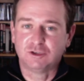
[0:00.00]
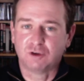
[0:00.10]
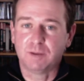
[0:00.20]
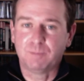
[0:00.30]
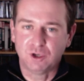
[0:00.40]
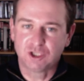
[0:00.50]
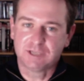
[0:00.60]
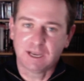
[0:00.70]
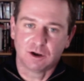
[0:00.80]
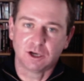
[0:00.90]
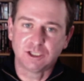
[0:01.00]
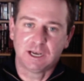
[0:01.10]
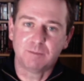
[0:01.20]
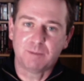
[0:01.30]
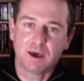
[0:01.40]
trying to push
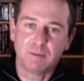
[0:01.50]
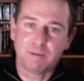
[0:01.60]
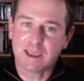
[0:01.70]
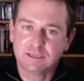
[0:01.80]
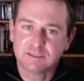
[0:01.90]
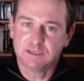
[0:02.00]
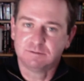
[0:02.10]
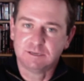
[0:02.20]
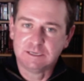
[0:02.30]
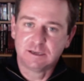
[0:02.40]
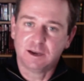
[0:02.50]
technology like PI back into the